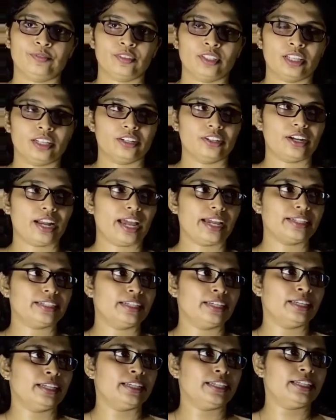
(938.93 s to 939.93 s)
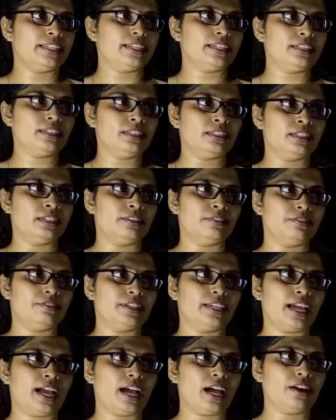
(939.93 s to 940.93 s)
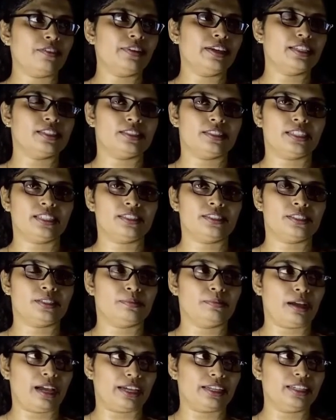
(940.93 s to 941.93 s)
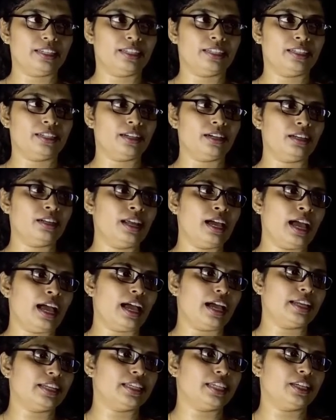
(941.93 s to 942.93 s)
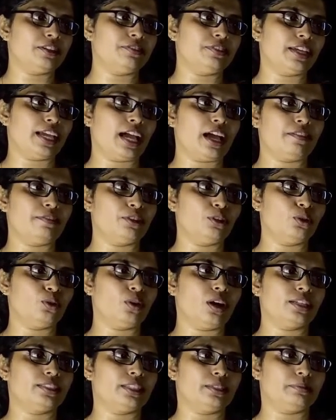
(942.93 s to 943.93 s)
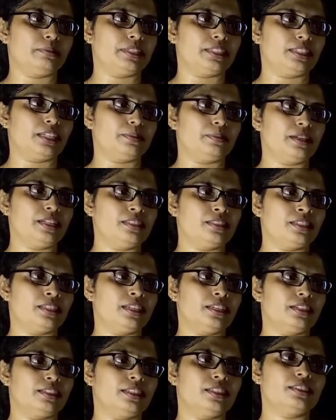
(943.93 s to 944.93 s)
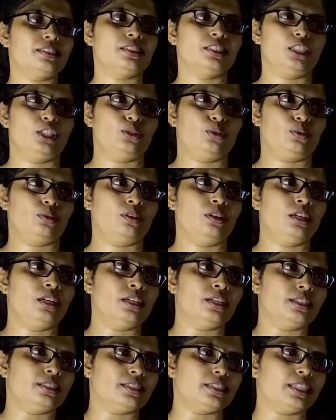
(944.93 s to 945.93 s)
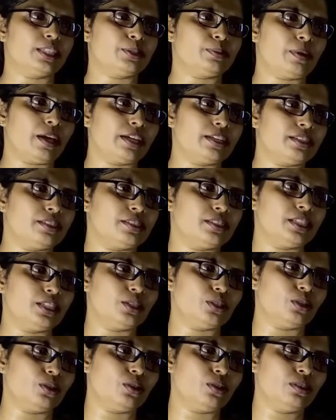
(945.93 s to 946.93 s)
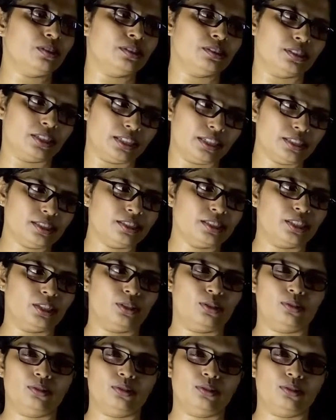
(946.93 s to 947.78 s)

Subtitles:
Right? Here we have a 6 remaining here, and here we have no other bit. That means here it is 0. 6 minus 0, that is 0.